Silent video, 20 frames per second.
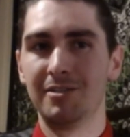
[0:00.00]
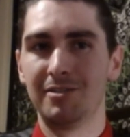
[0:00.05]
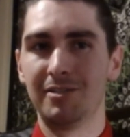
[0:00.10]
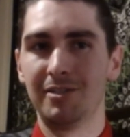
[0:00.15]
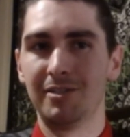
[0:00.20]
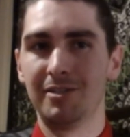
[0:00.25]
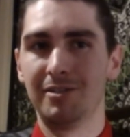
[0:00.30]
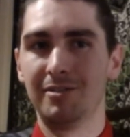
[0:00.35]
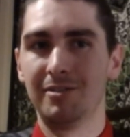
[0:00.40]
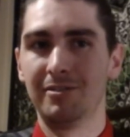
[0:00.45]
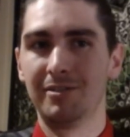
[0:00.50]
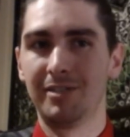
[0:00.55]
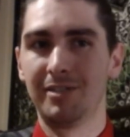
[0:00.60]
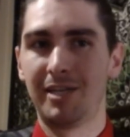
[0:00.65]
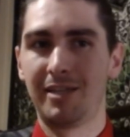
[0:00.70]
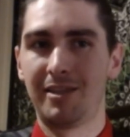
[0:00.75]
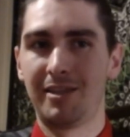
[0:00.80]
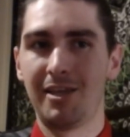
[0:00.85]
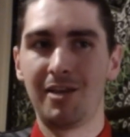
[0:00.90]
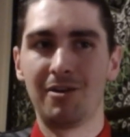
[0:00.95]
So
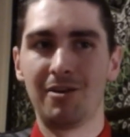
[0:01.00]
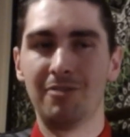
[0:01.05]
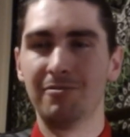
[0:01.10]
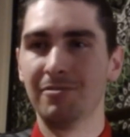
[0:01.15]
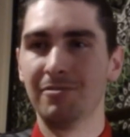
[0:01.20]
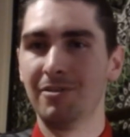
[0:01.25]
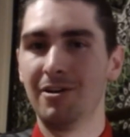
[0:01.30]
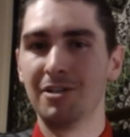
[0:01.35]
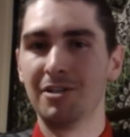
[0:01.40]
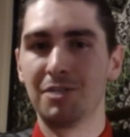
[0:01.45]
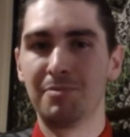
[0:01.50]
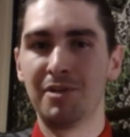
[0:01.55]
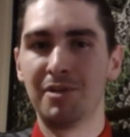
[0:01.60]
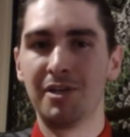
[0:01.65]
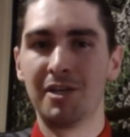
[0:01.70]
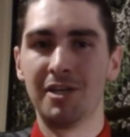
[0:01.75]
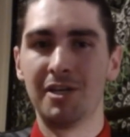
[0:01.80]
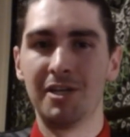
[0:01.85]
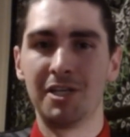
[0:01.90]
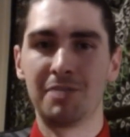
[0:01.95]
I think overall it's
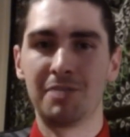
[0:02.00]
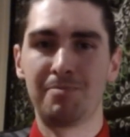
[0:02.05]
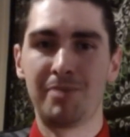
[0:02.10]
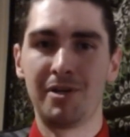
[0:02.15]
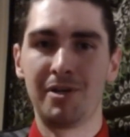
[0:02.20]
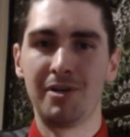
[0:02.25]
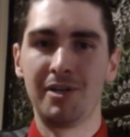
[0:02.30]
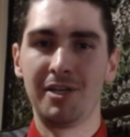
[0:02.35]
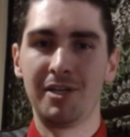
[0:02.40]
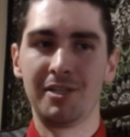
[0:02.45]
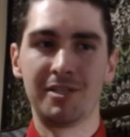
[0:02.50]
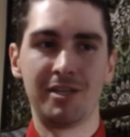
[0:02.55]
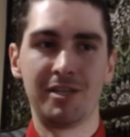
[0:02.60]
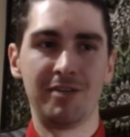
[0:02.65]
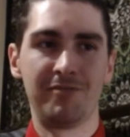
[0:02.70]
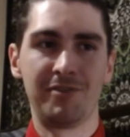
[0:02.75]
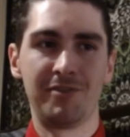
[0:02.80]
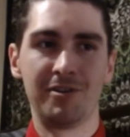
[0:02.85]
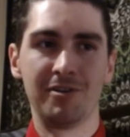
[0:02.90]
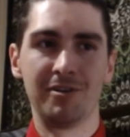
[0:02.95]
been a good experience.
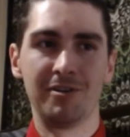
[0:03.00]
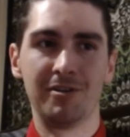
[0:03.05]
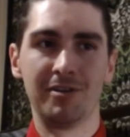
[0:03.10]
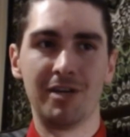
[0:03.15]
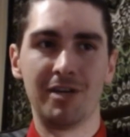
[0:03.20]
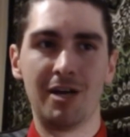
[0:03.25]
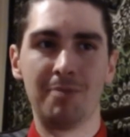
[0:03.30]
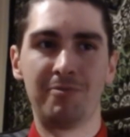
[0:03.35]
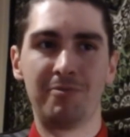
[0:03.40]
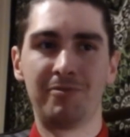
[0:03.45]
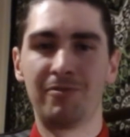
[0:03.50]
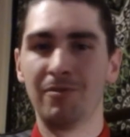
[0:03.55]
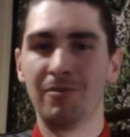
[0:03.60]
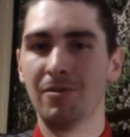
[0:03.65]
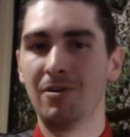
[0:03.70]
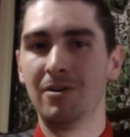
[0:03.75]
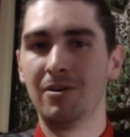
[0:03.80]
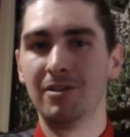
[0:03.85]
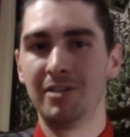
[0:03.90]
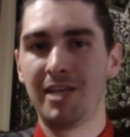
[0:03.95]
And if you're up
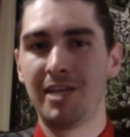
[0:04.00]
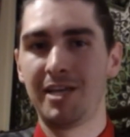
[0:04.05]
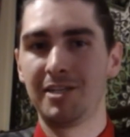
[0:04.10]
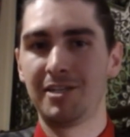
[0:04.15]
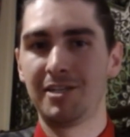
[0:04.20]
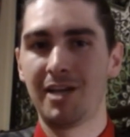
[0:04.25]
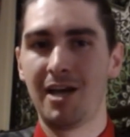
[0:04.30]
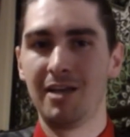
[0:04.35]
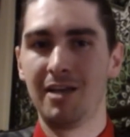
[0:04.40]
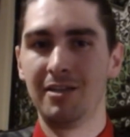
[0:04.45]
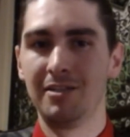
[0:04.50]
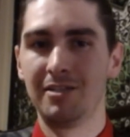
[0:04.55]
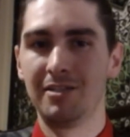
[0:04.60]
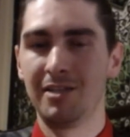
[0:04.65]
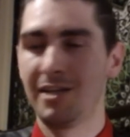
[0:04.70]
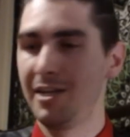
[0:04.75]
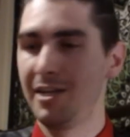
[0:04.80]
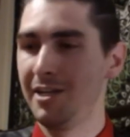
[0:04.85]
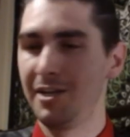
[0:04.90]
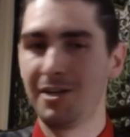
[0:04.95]
for all of that challenge,
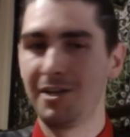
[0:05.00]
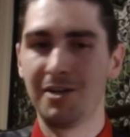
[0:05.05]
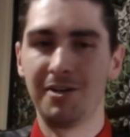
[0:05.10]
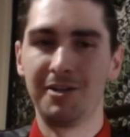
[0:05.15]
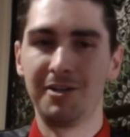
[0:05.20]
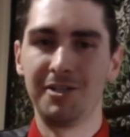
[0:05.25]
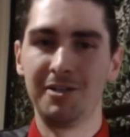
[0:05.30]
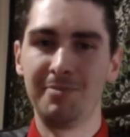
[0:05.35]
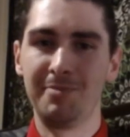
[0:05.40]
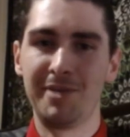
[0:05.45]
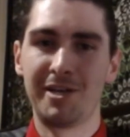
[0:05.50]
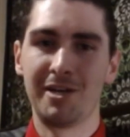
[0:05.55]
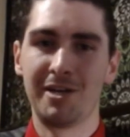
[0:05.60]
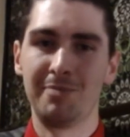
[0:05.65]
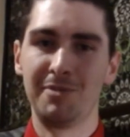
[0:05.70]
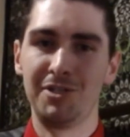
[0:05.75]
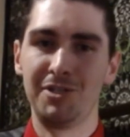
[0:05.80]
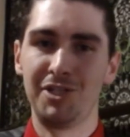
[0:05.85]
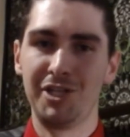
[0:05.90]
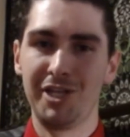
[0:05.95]
then I encourage you to
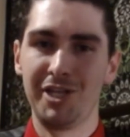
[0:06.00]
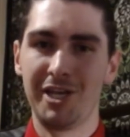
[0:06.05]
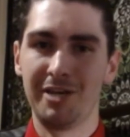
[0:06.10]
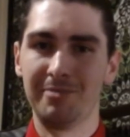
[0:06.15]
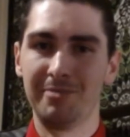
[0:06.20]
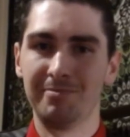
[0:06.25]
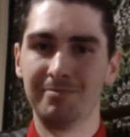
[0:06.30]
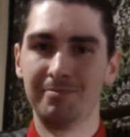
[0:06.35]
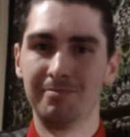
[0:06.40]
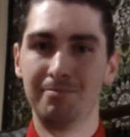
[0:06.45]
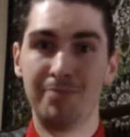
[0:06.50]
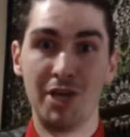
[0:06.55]
become a GM.